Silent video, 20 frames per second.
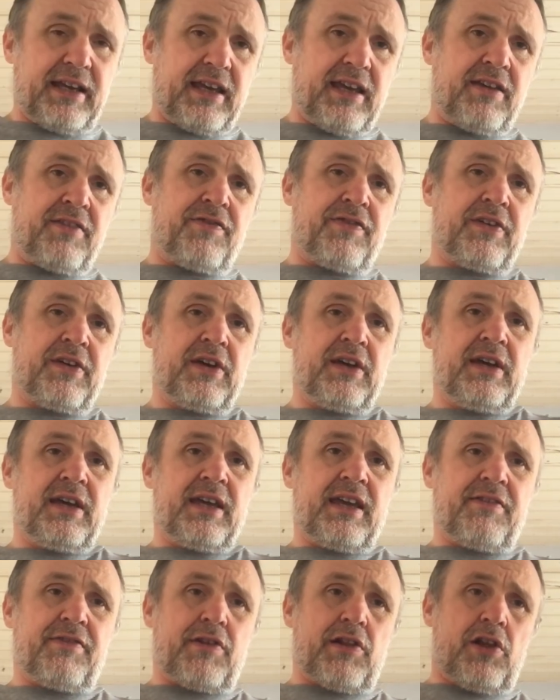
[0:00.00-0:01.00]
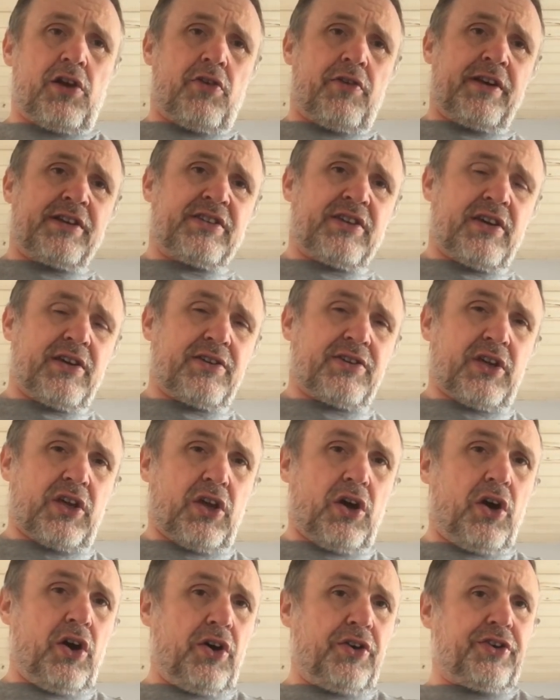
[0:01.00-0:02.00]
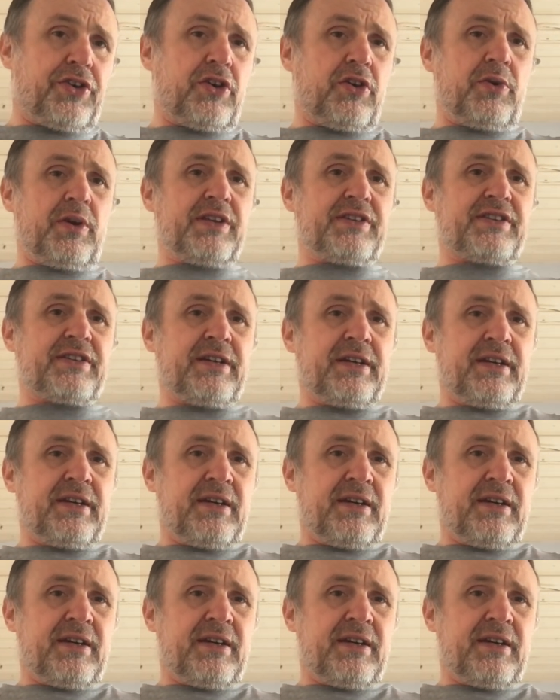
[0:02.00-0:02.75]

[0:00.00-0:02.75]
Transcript: give give glory to, to God who is